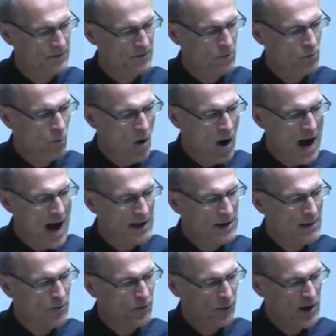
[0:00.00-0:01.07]
Why?
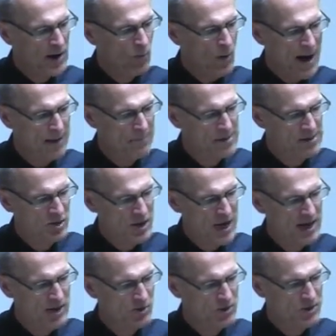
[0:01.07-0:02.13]
Number three, why did
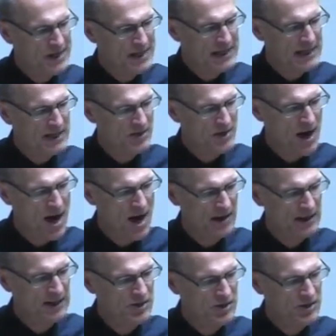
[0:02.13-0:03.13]
Belshazzar's knees knock each